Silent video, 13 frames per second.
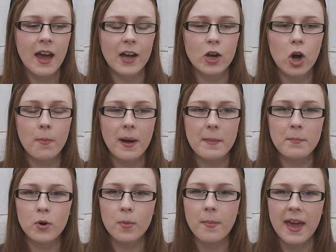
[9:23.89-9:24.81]
I got my
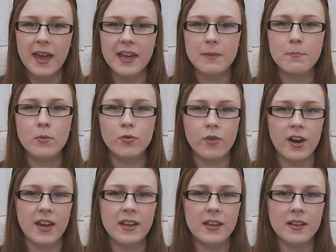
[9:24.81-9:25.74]
mum a
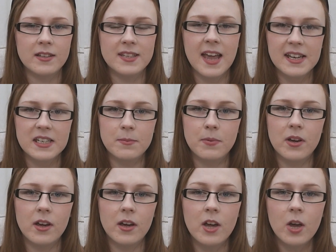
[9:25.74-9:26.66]
Marie teddy
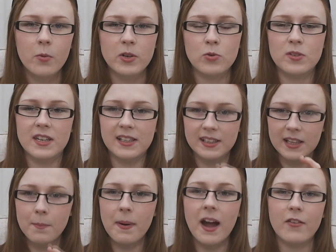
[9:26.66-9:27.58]
bear, which was in a
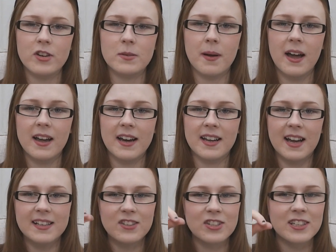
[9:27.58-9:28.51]
little Paris bag and
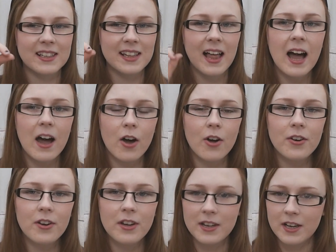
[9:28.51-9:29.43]
it had just a little hat on.